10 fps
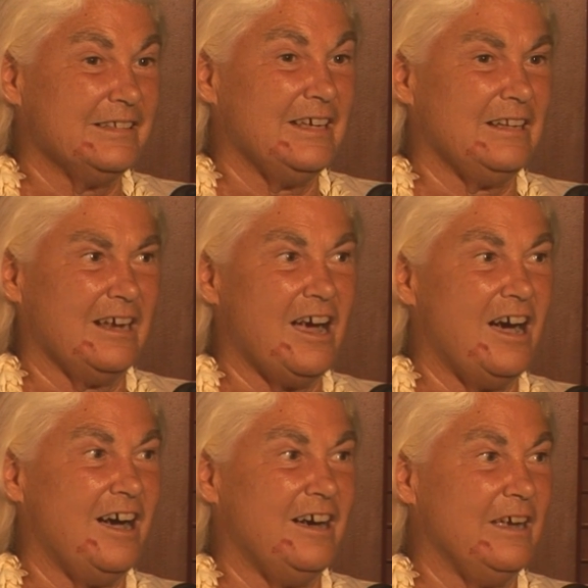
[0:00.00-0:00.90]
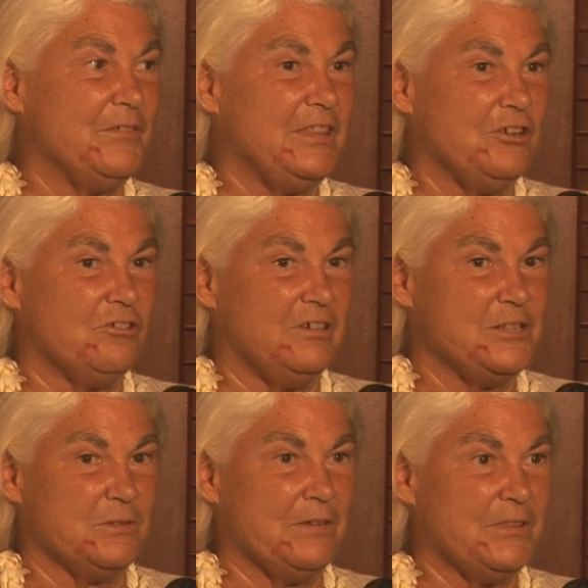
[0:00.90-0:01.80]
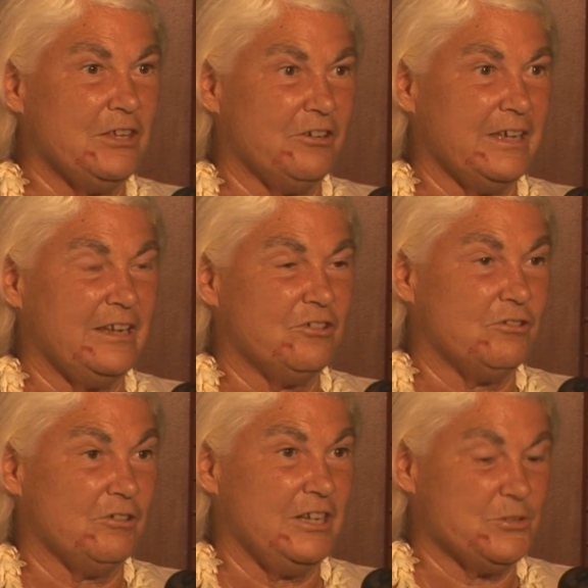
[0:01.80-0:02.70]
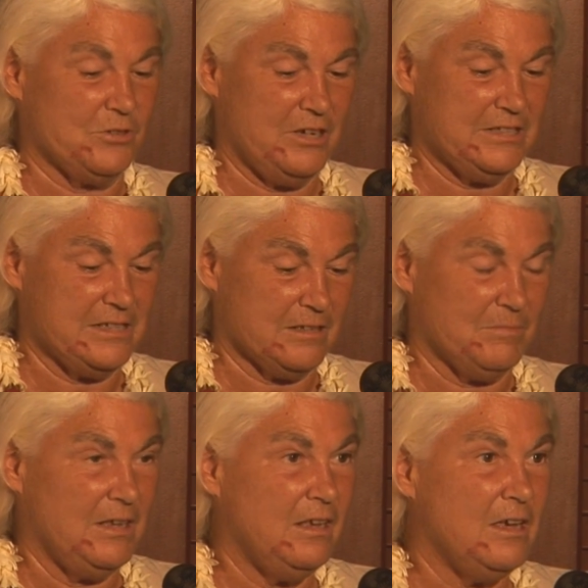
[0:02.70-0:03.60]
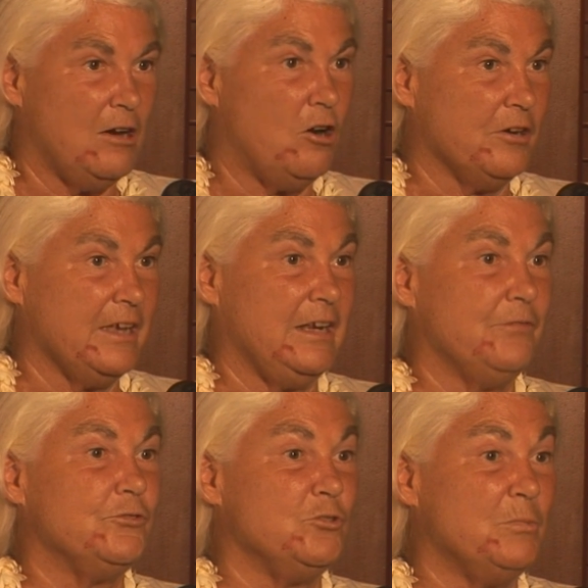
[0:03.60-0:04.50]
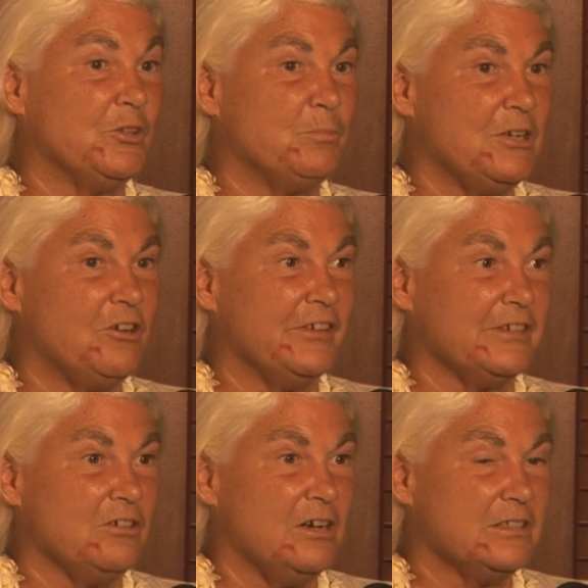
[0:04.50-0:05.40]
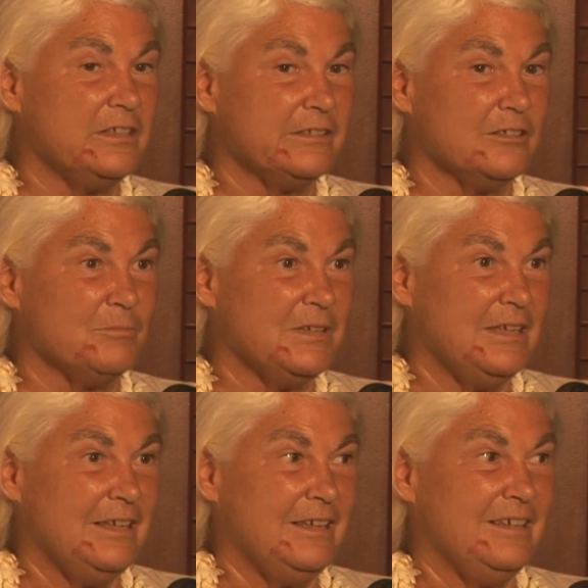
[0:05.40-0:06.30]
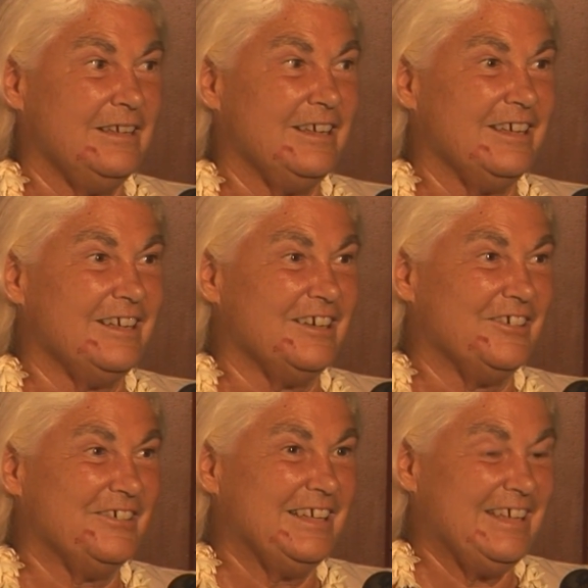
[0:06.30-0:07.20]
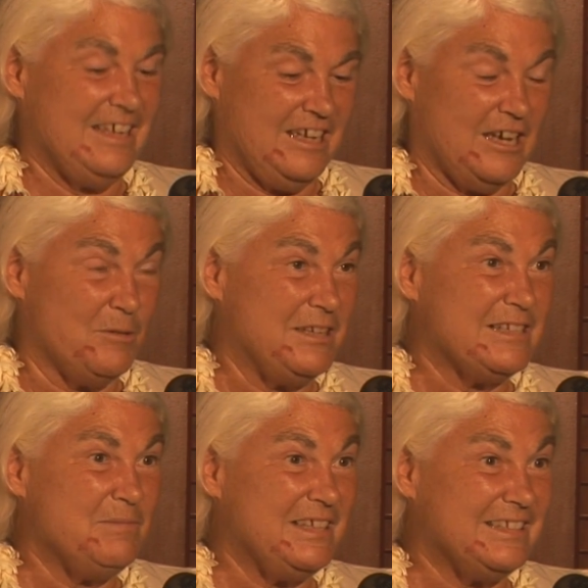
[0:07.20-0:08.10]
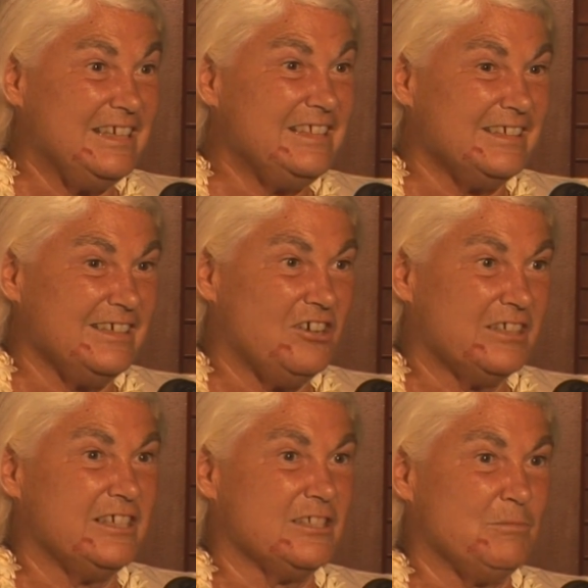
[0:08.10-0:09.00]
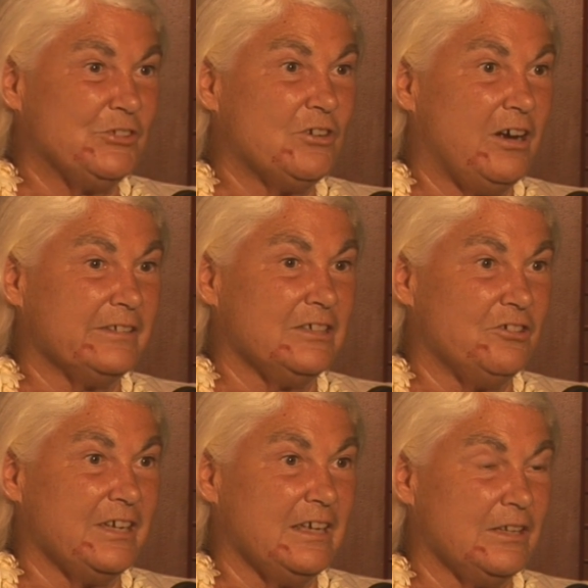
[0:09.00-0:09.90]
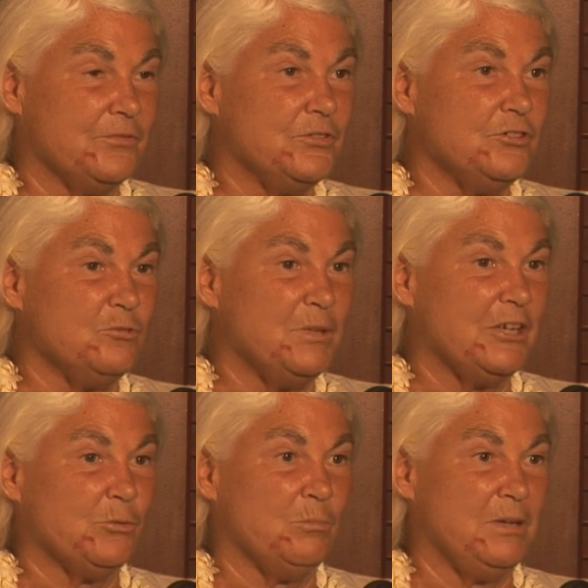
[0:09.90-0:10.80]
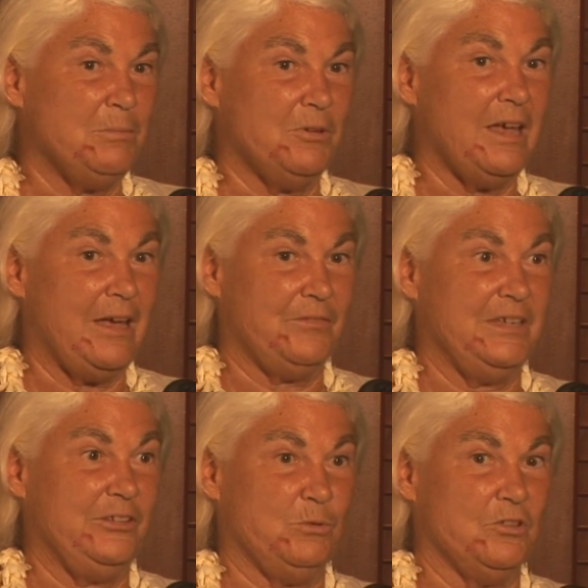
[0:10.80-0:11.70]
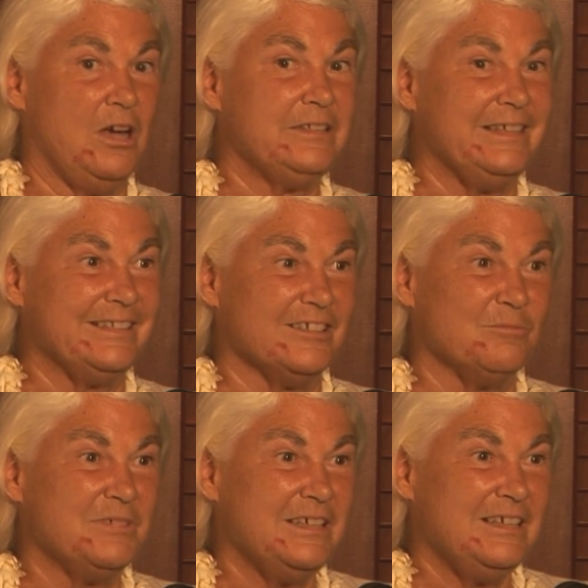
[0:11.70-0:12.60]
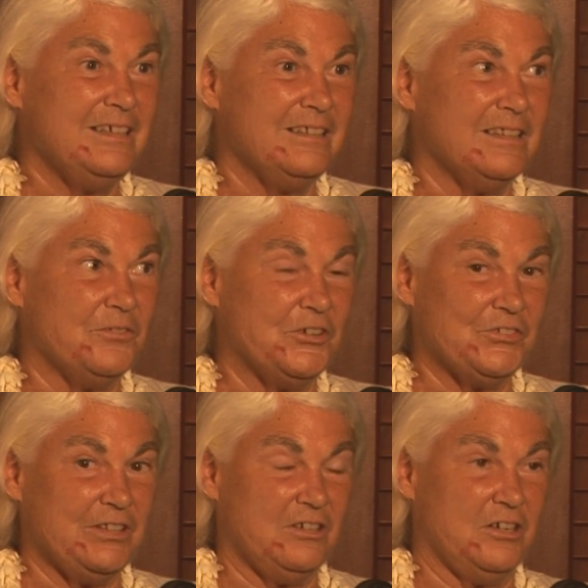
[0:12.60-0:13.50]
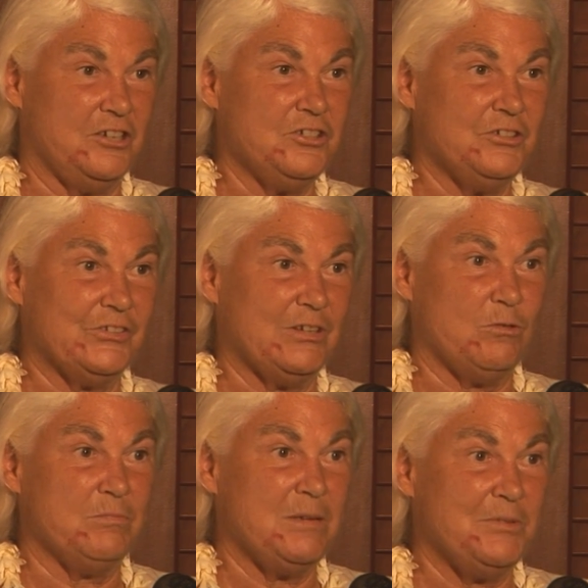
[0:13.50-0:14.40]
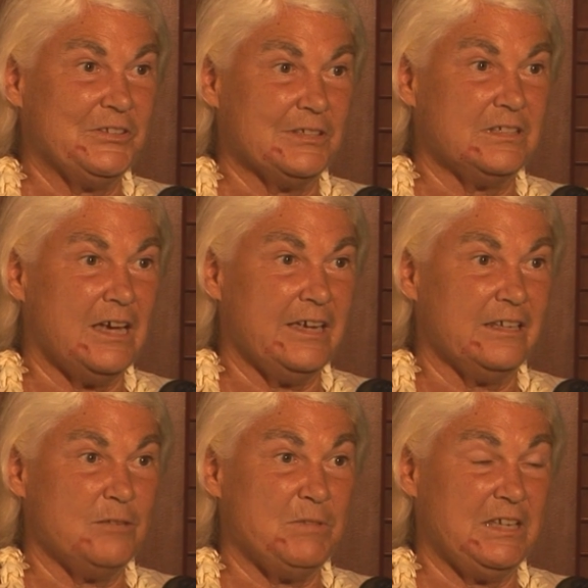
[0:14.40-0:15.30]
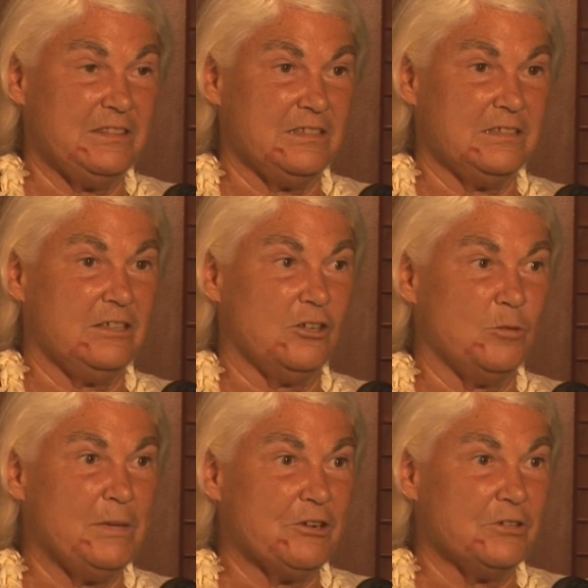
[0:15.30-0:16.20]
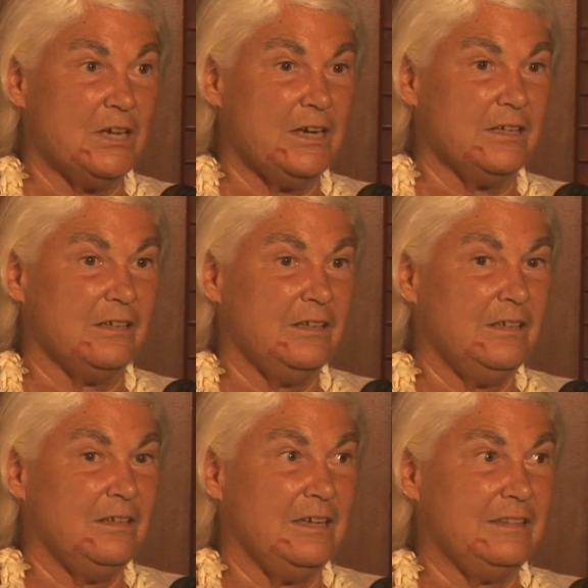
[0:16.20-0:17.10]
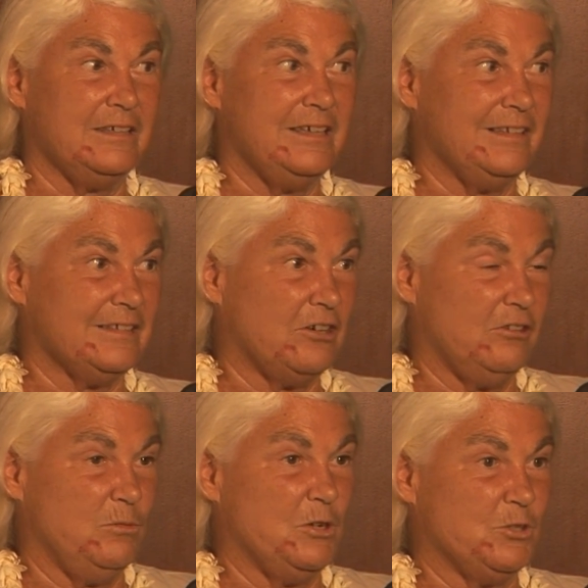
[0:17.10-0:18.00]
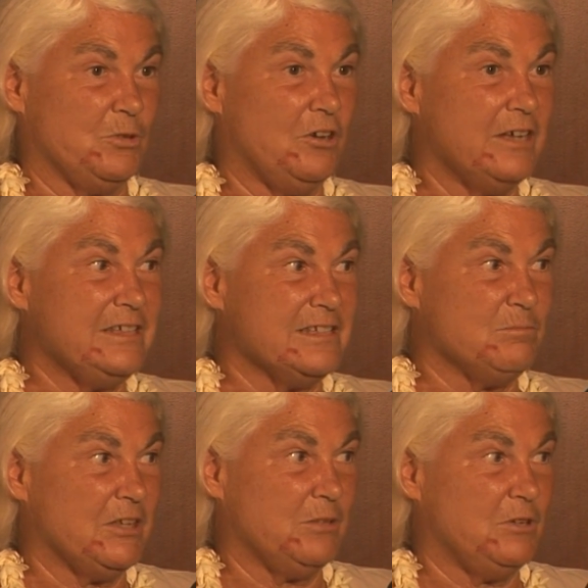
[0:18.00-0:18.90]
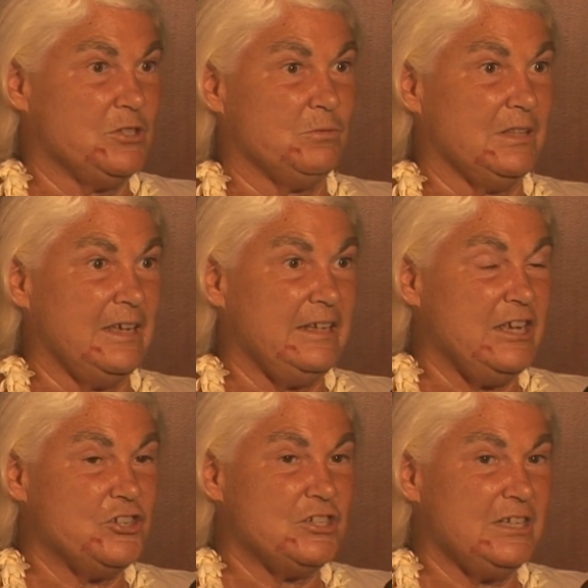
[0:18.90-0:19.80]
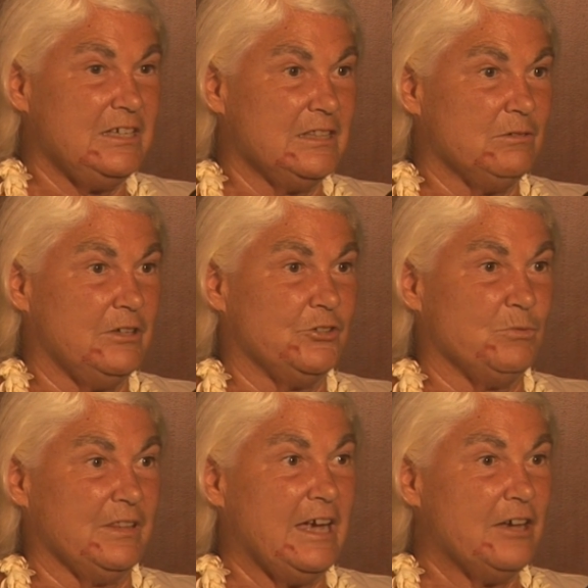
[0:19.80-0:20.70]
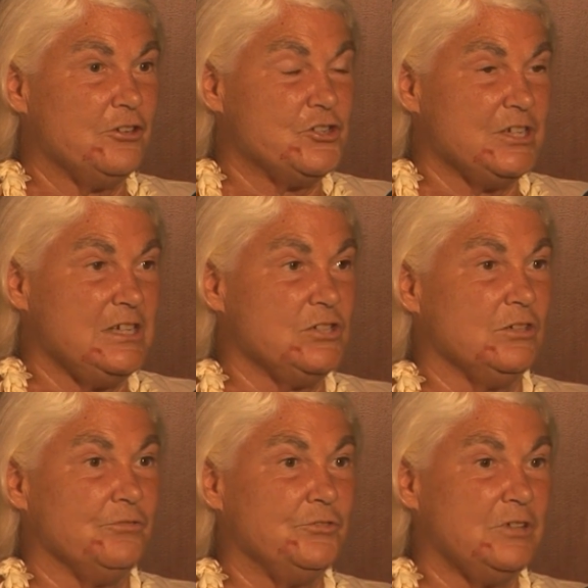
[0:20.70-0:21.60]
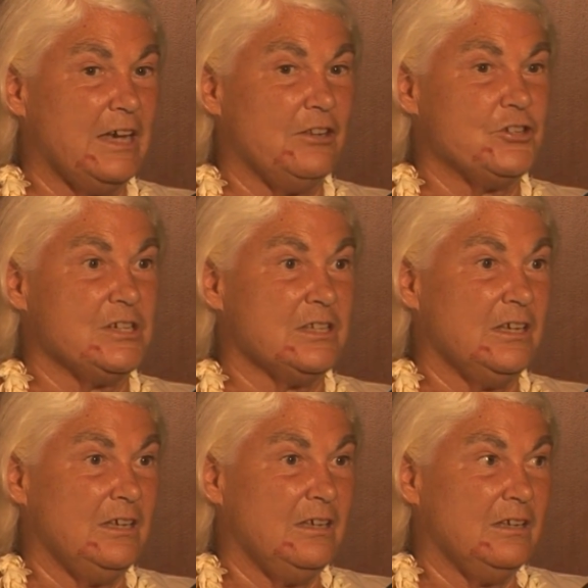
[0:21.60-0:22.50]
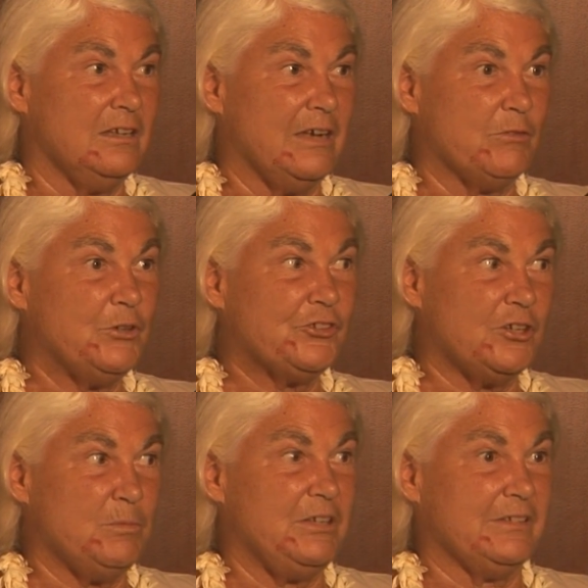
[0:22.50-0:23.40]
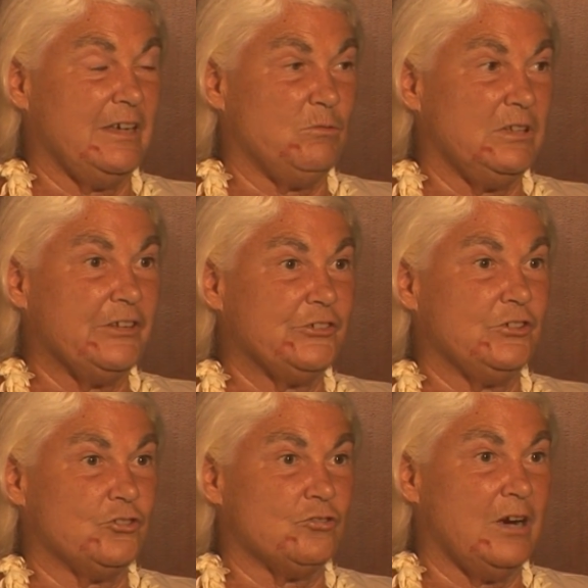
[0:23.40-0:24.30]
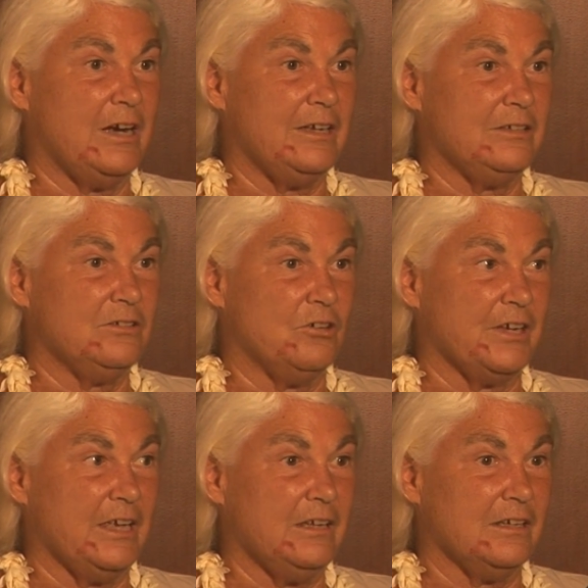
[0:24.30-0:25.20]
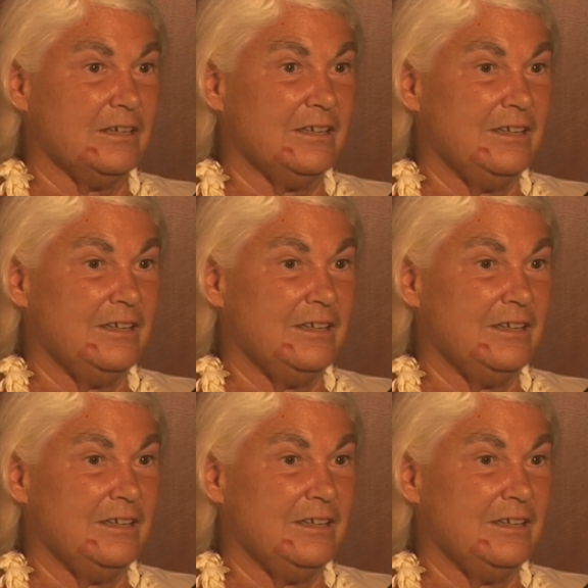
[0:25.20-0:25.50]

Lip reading: saying like, ha, ha, ha, everything correlates with everything, organic correlates with autism. Organic food must be causing autism, you know. I mean, to me, it's easy. Autism is causing organic food, because when people have kids with autism, the first thing they're going to do is say, well, maybe it's a diet. Let me get this kid on a better diet. And the kids, not only the ones with autism, but the ones with ADHD and the ones with allergies, you know, food allergies, everyone's going to be saying, well, let's just try organic.